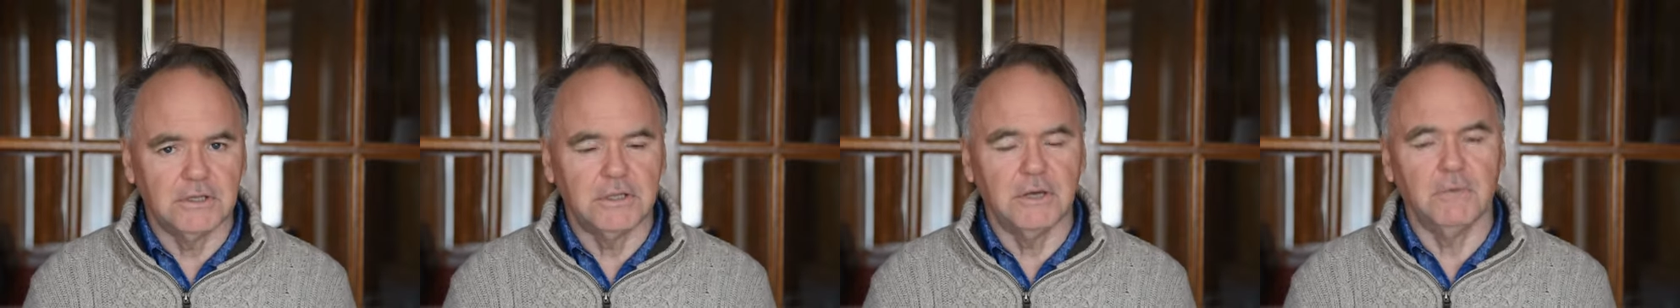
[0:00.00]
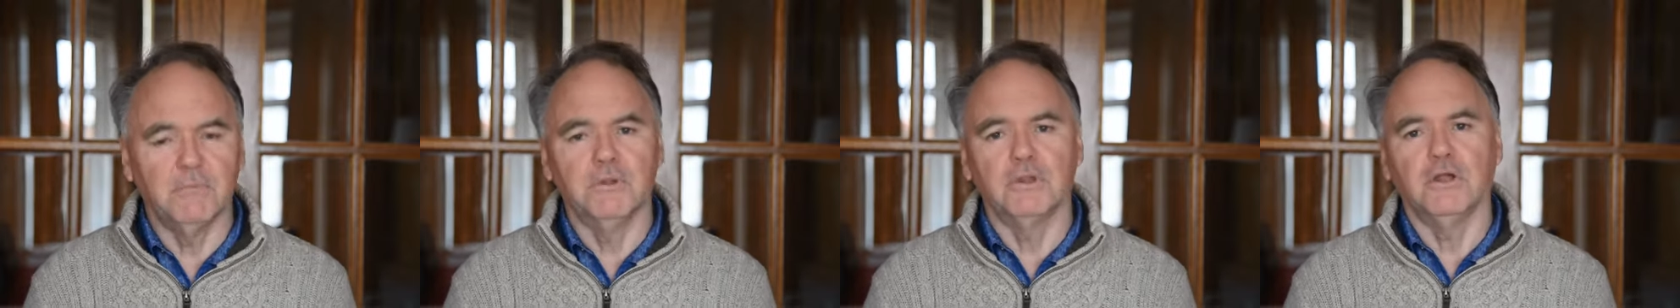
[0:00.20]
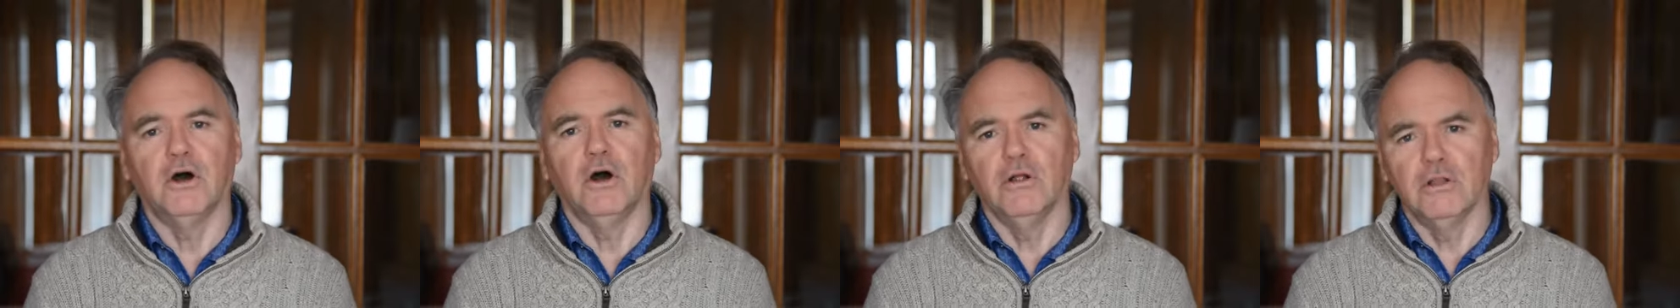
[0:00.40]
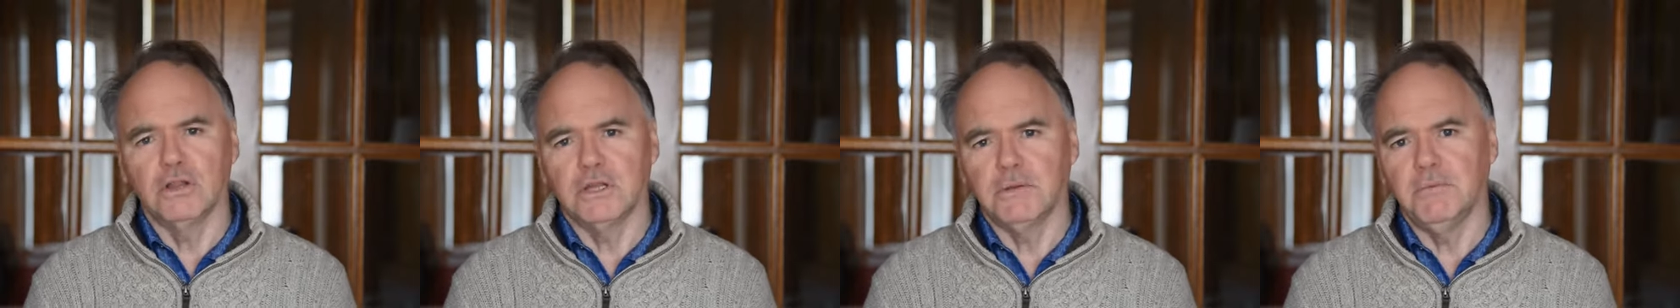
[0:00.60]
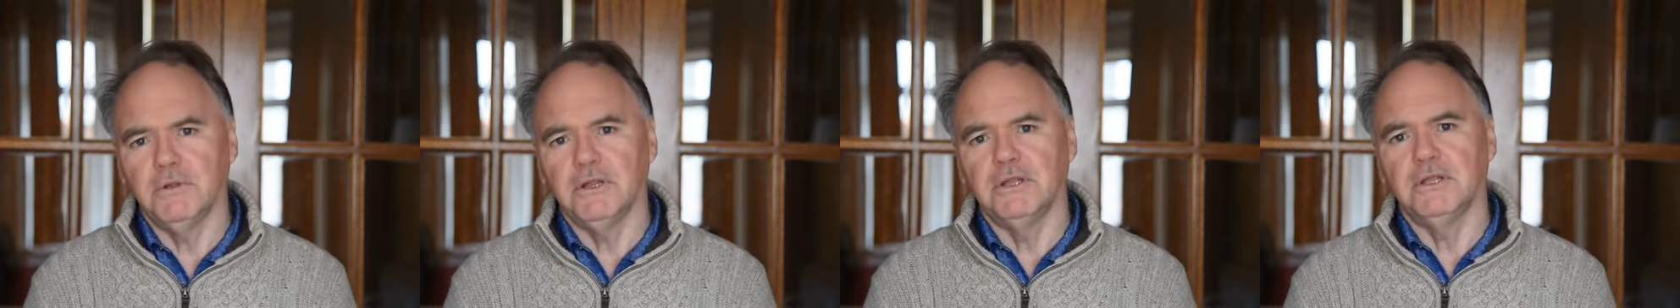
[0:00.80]
It will
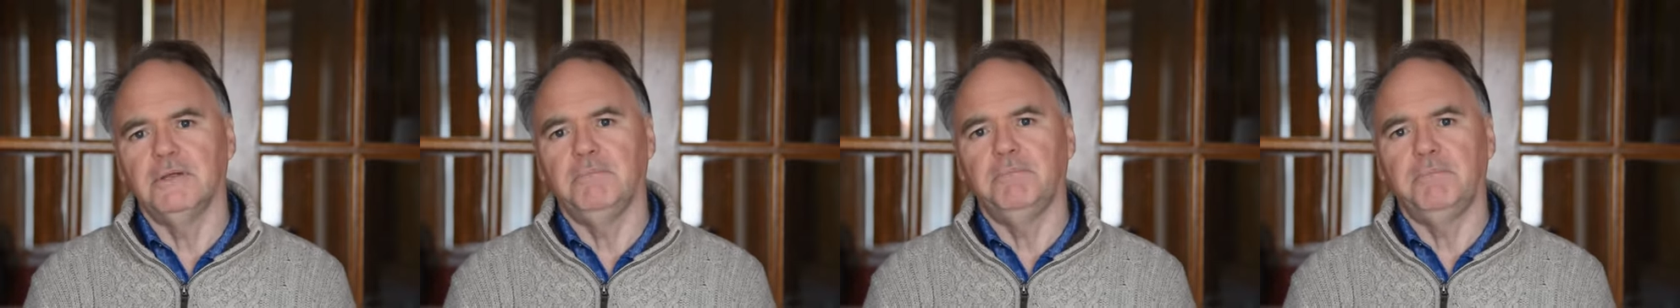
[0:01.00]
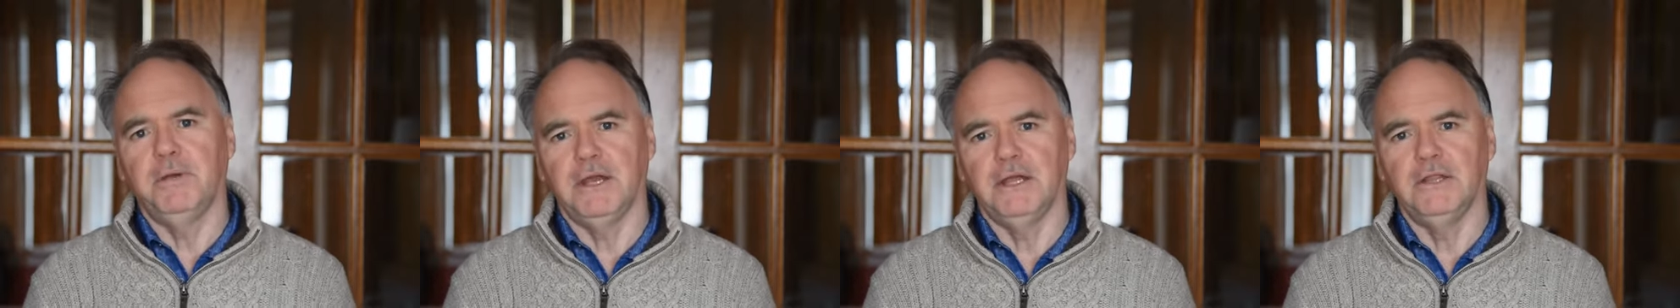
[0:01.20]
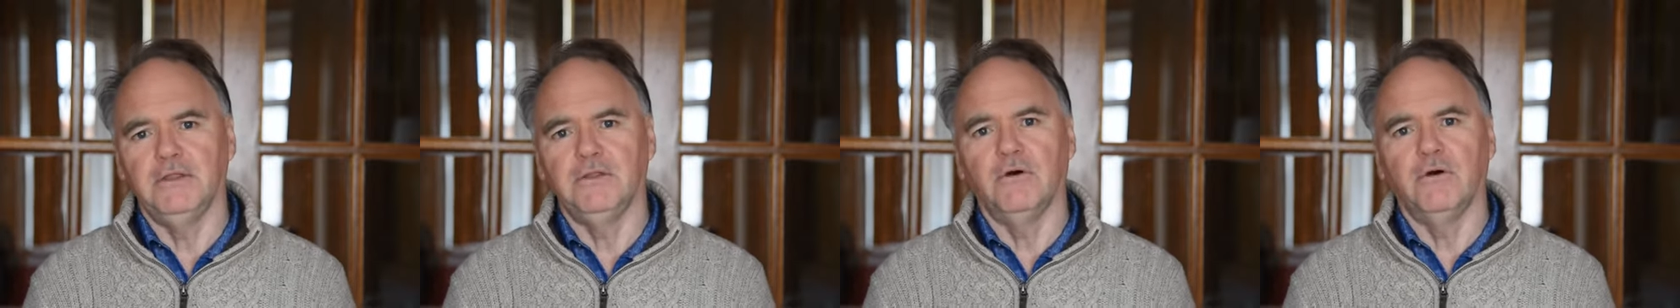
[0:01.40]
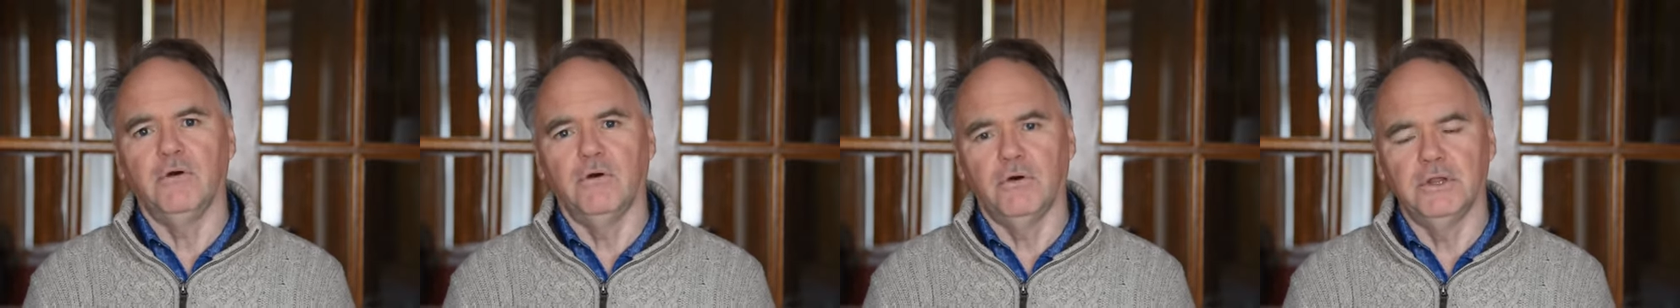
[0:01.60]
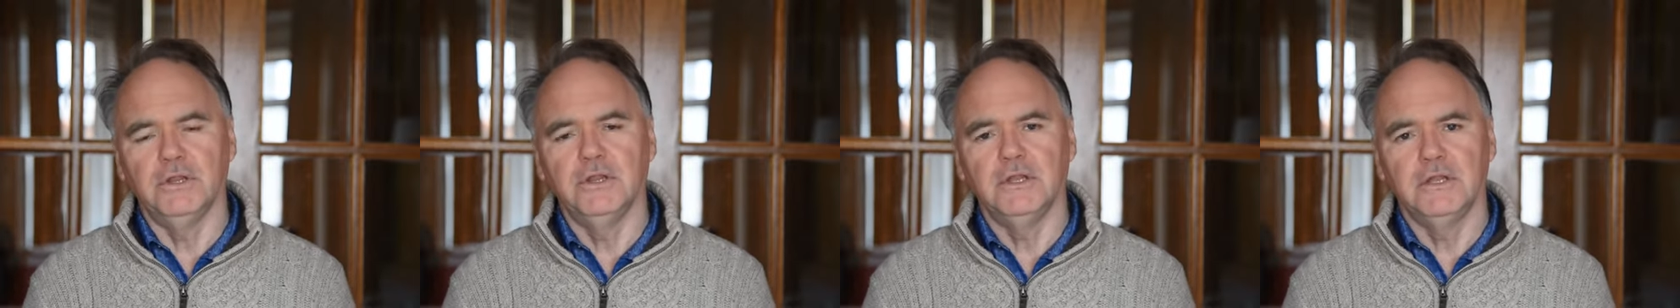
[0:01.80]
ultimately depend
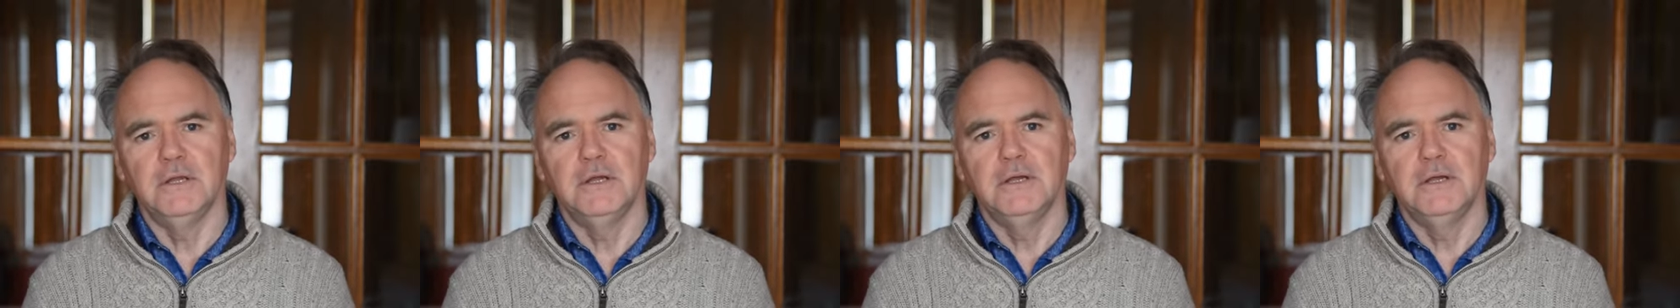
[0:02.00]
on